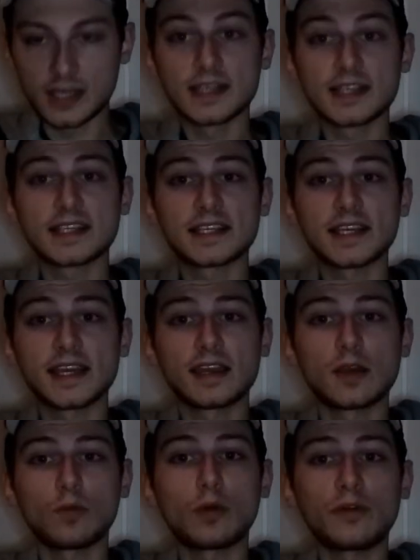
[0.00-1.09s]
see
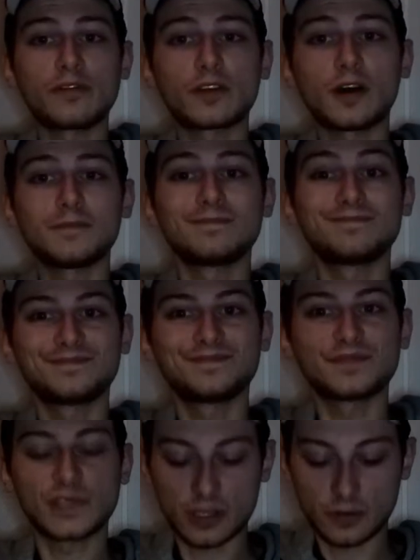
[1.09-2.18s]
what we've got,
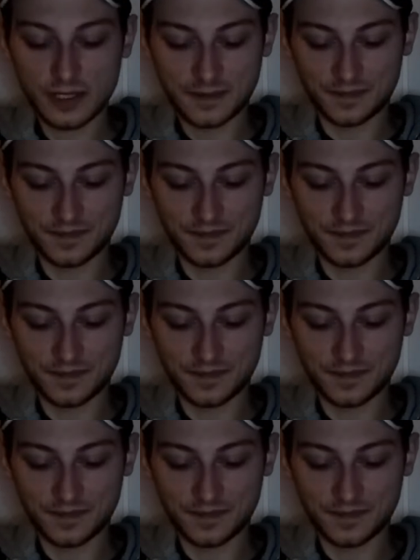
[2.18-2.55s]
shall we?